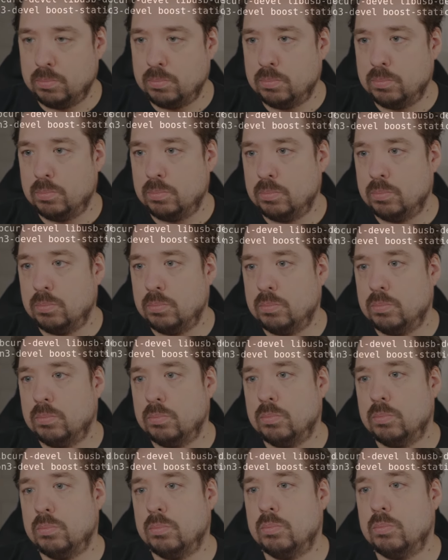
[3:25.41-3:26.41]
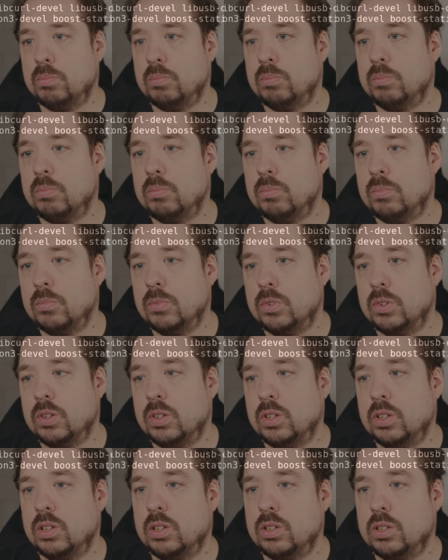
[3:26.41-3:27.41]

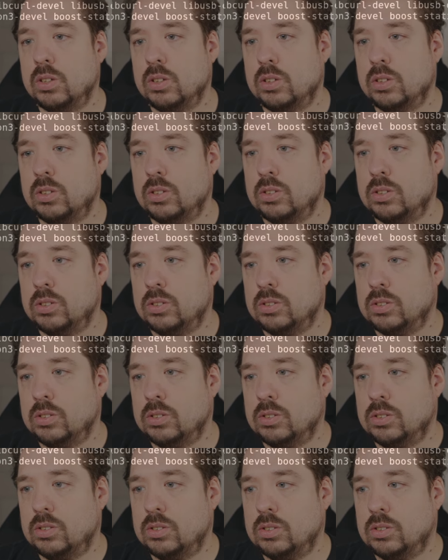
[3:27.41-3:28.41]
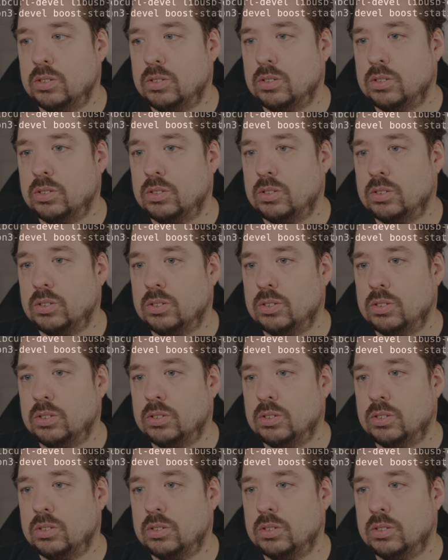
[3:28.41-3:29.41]

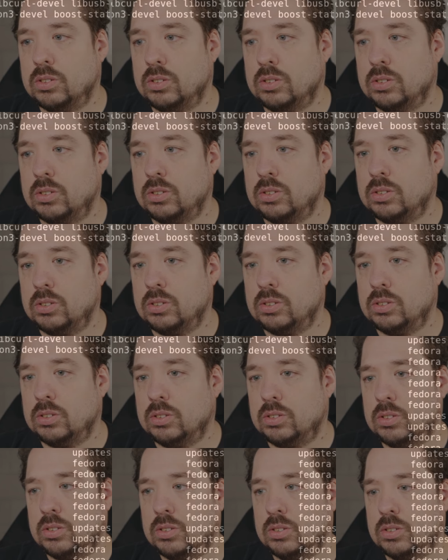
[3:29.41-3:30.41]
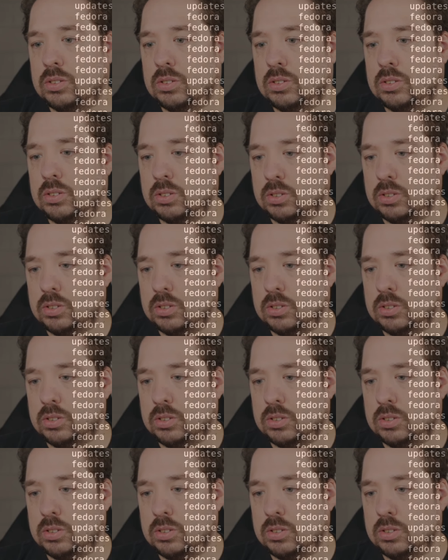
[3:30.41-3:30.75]
Nothing is said.